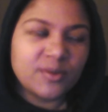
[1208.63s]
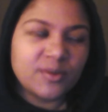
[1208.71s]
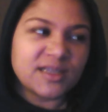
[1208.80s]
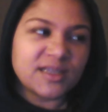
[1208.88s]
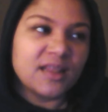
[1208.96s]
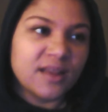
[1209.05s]
I
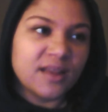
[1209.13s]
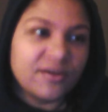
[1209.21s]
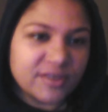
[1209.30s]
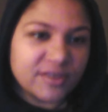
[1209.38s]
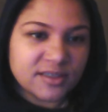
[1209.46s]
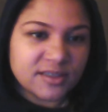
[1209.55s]
wouldn't say I
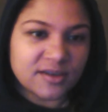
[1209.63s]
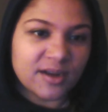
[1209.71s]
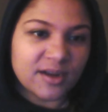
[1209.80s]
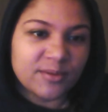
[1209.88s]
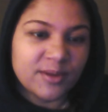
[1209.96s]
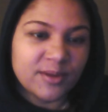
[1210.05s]
love
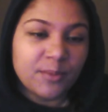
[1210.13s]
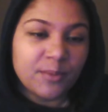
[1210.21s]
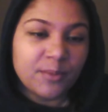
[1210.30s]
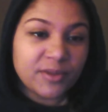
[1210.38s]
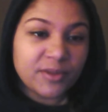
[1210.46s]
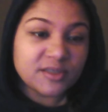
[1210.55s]
Instagram,
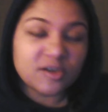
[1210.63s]
but